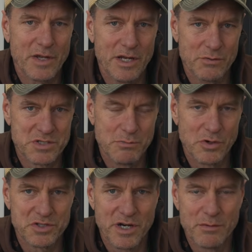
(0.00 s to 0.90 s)
And it was the
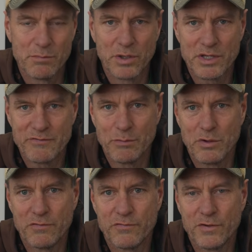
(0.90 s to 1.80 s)
most
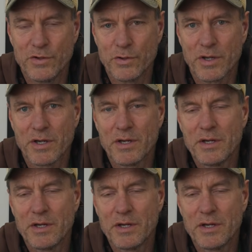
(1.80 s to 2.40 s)
unbelievable fluke